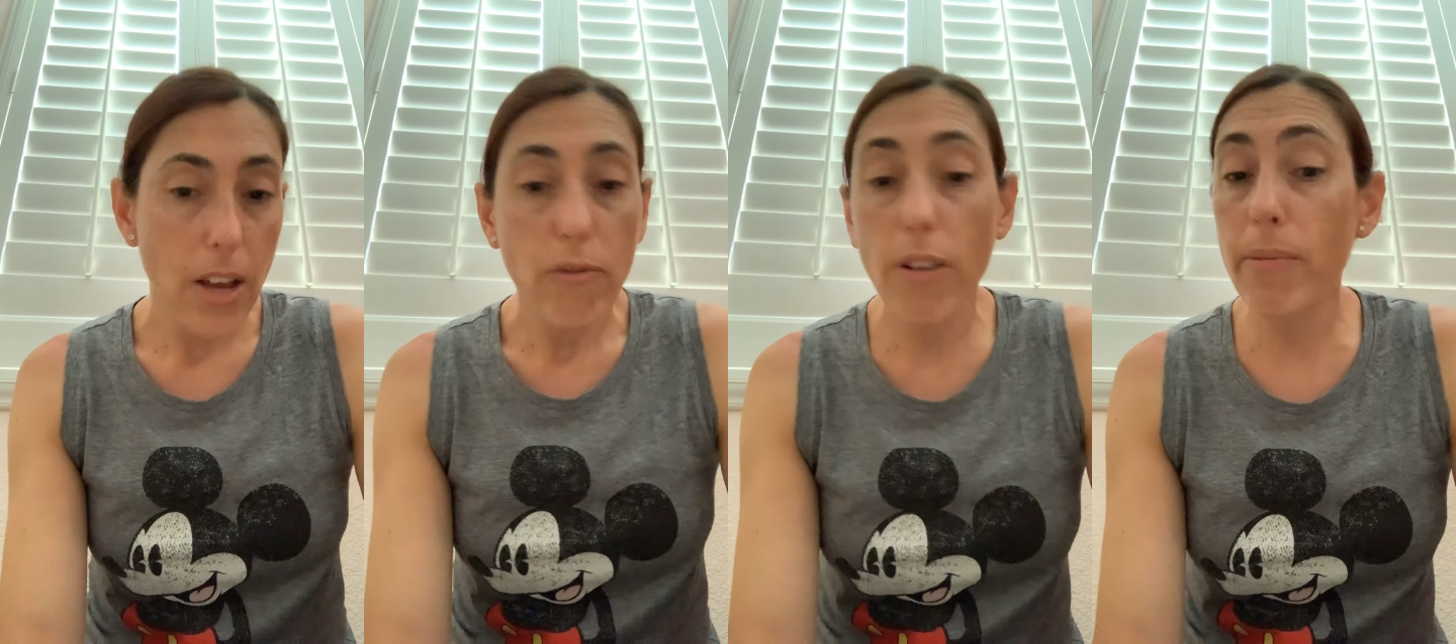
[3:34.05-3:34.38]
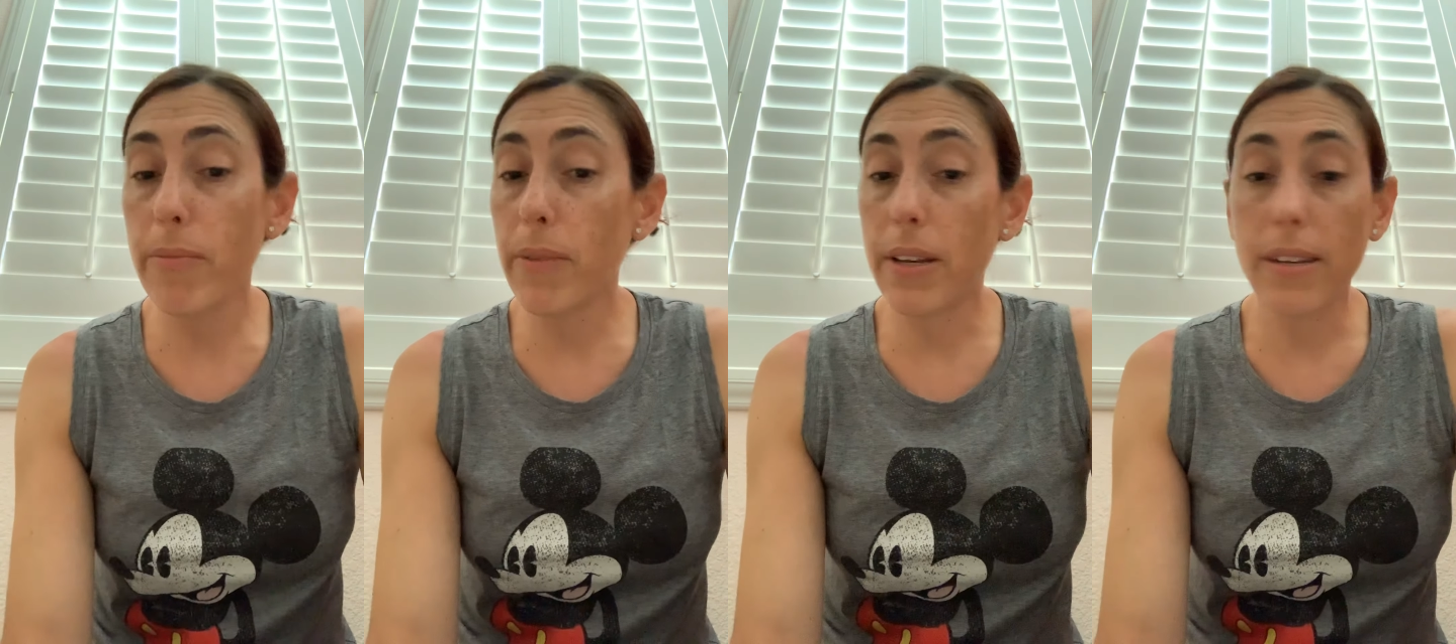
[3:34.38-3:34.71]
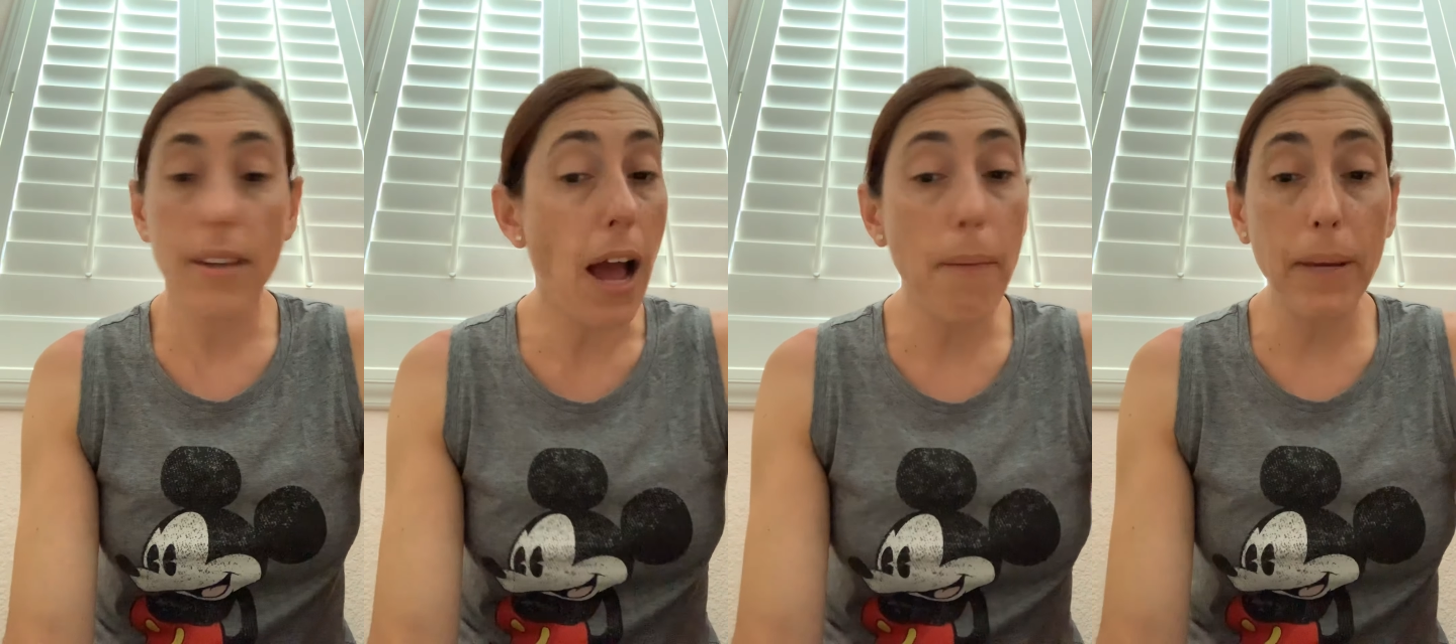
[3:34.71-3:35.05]
Women would
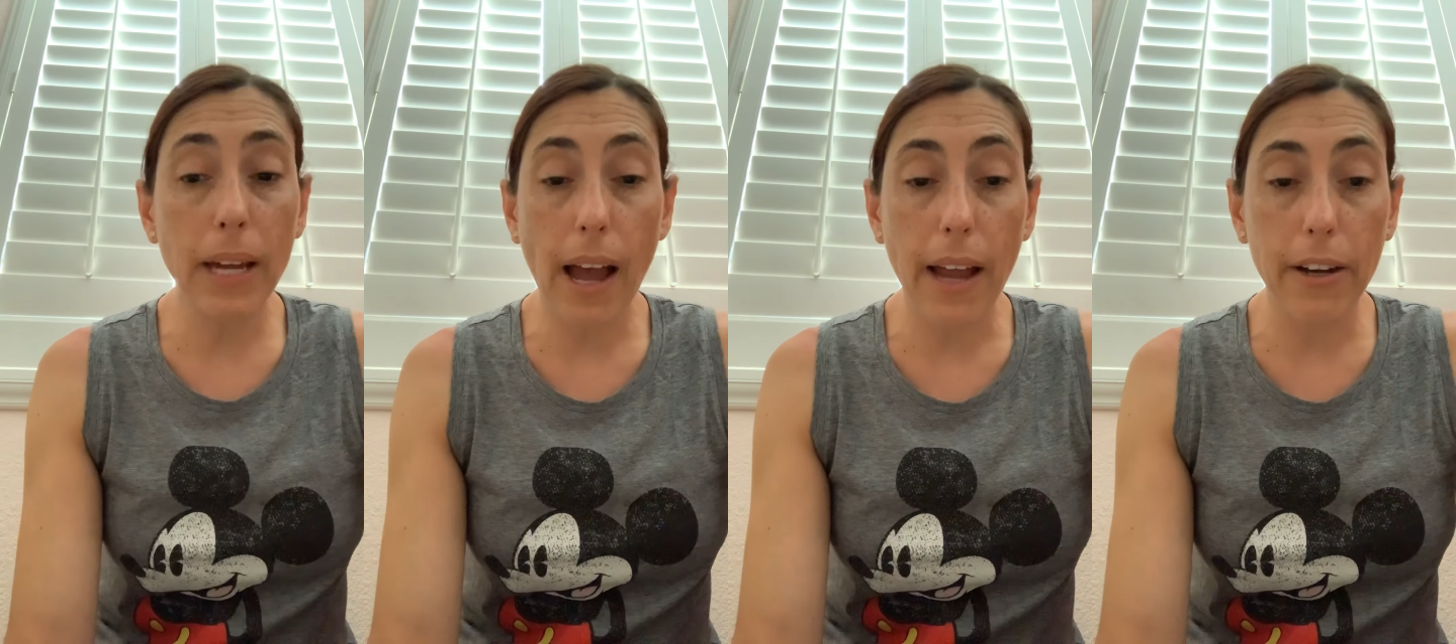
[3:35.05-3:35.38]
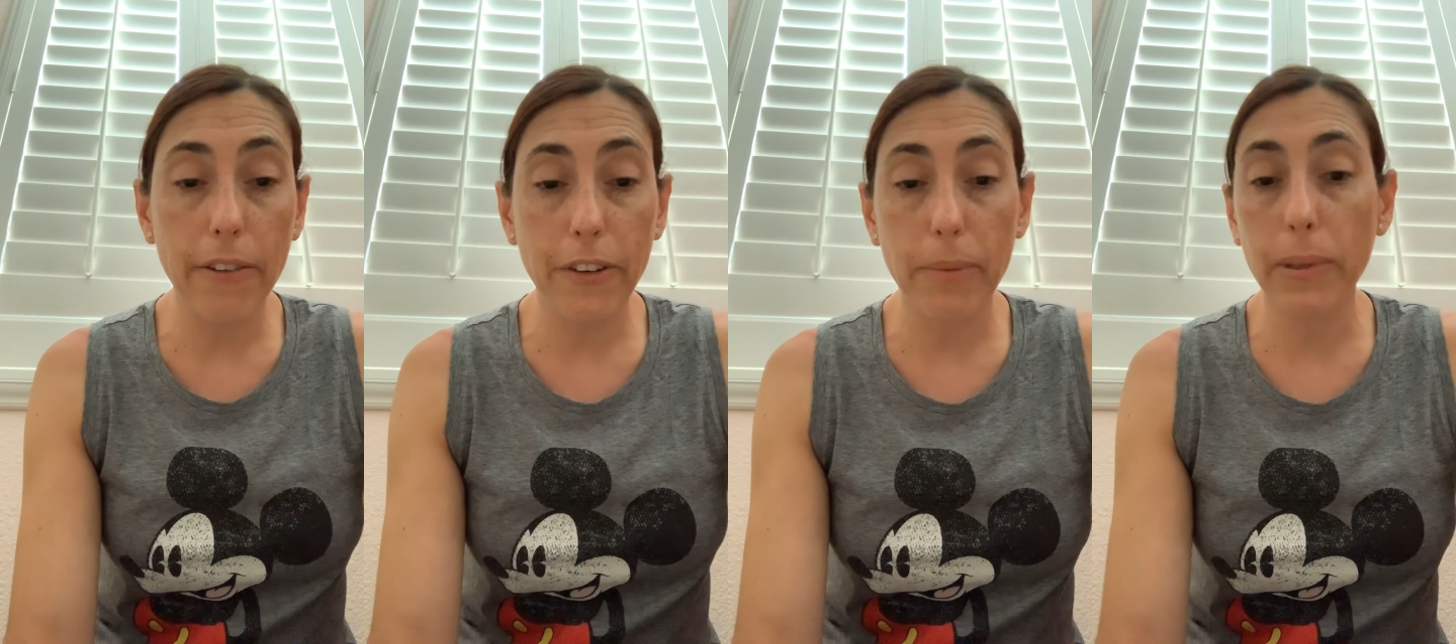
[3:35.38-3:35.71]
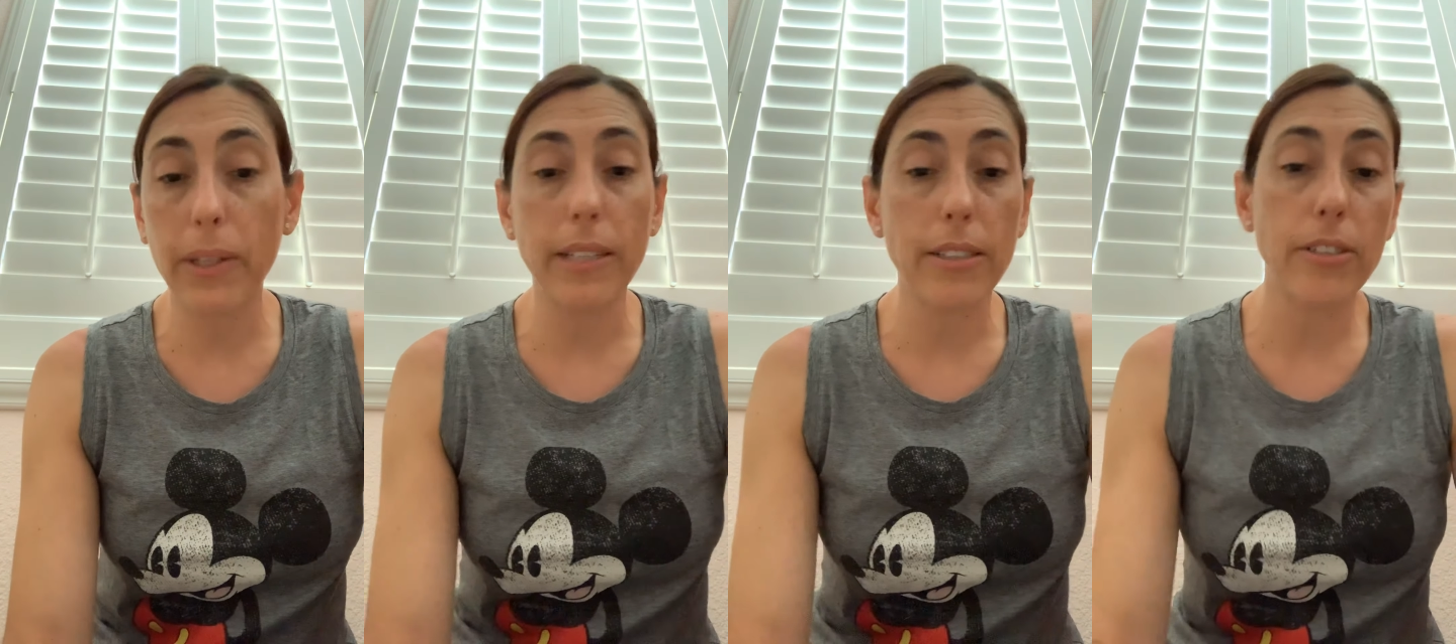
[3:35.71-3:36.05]
not be hired for
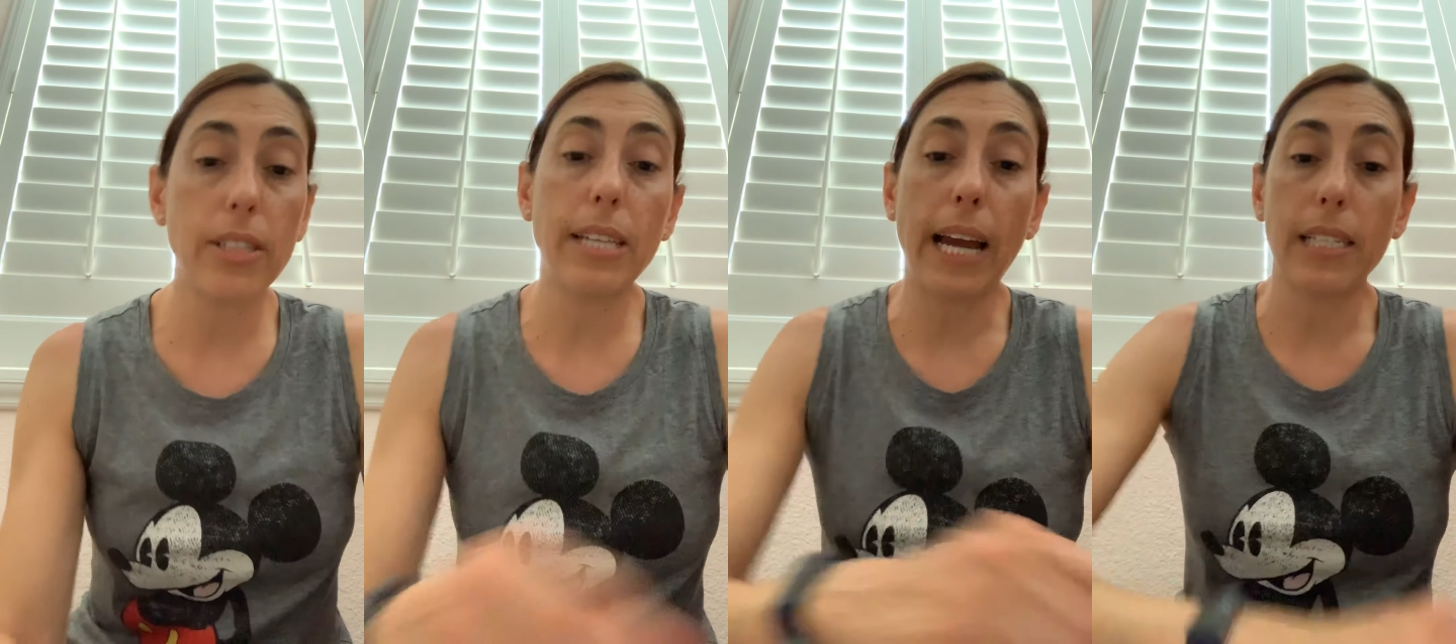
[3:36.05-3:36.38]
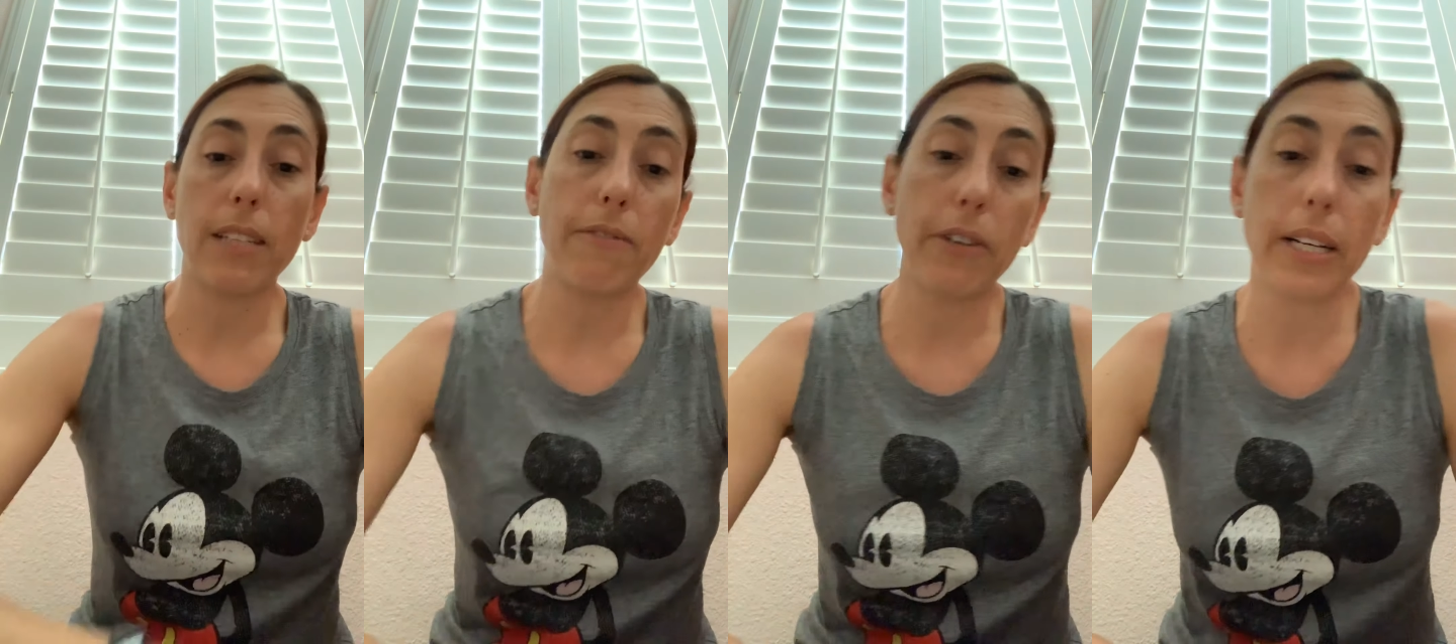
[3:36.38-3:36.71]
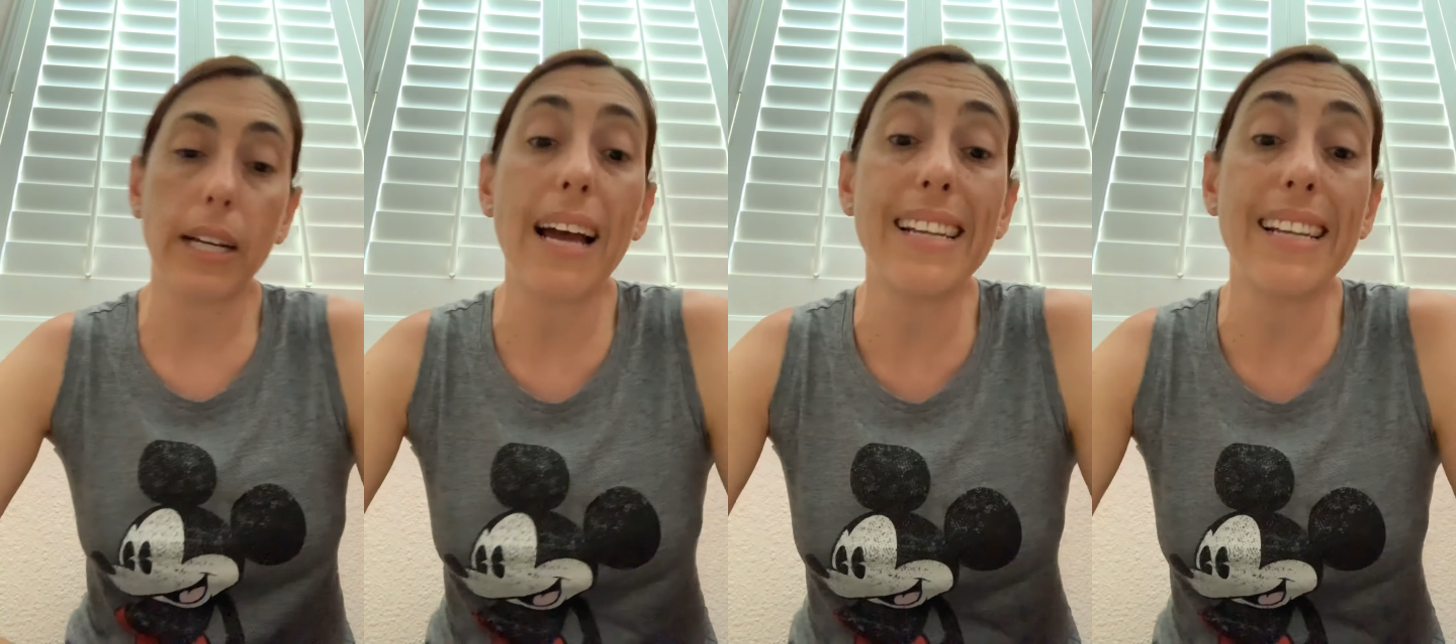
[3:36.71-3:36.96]
police or detective work,